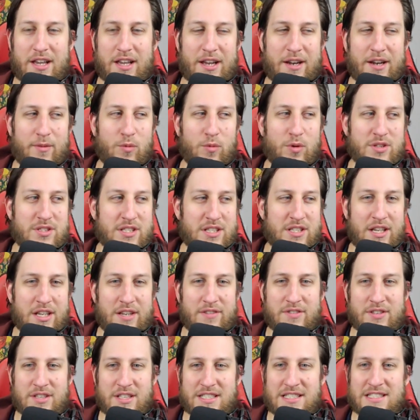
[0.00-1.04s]
and it wasn't
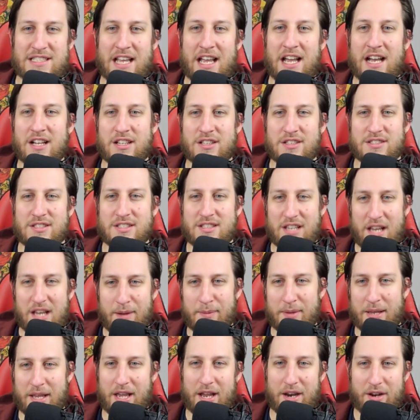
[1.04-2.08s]
even the sounds
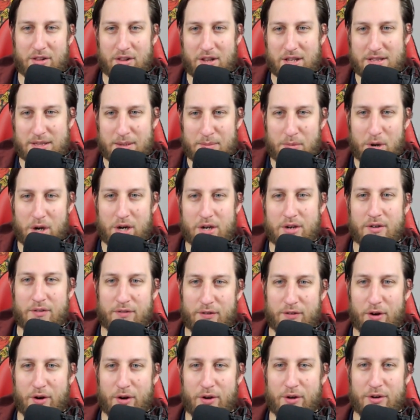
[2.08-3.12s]
coming out of like the
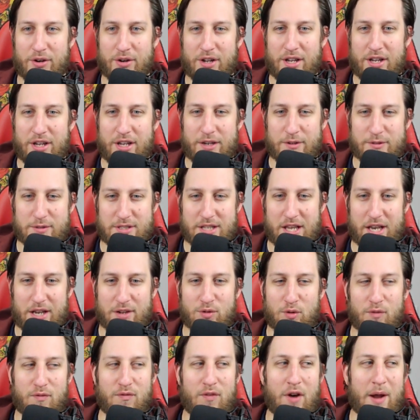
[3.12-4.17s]
microphone. It was the
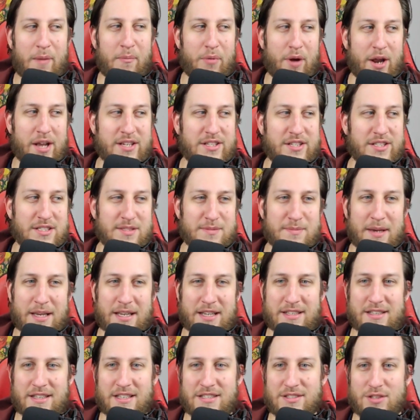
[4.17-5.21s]
actual vibrations
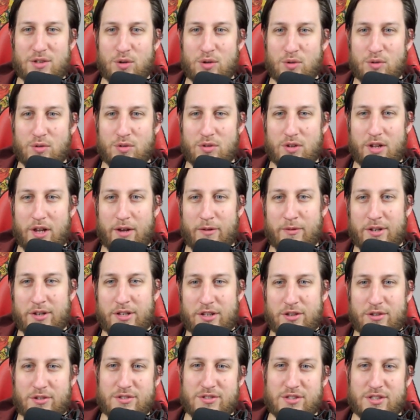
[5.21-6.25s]
making these cool, like when
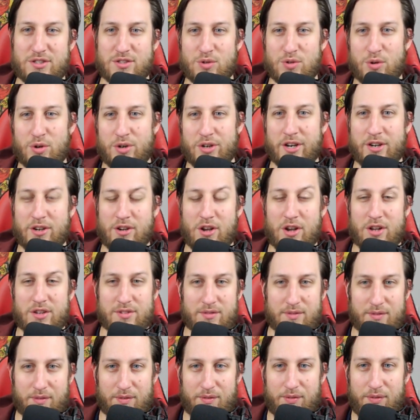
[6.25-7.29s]
you use a sword and it
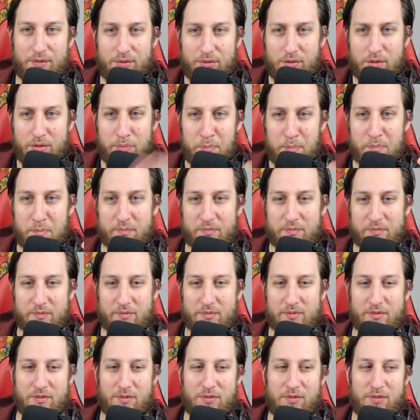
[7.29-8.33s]
goes whoop,
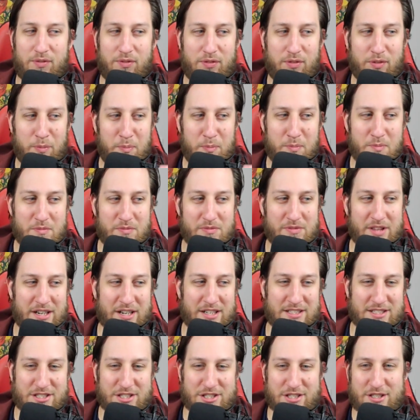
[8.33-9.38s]
whoop,
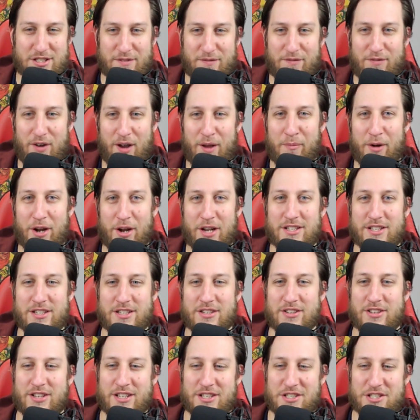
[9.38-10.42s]
and it's just the vibration.
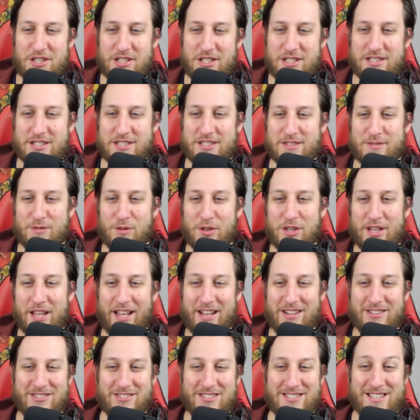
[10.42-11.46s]
You're like, Jesus, what the
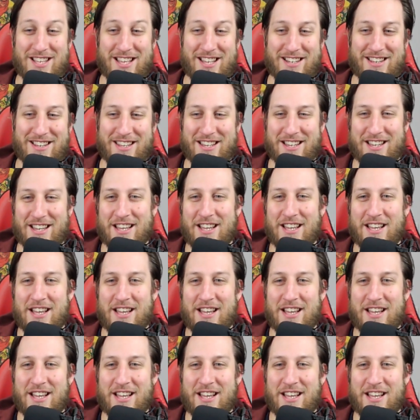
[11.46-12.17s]
hell is that thing?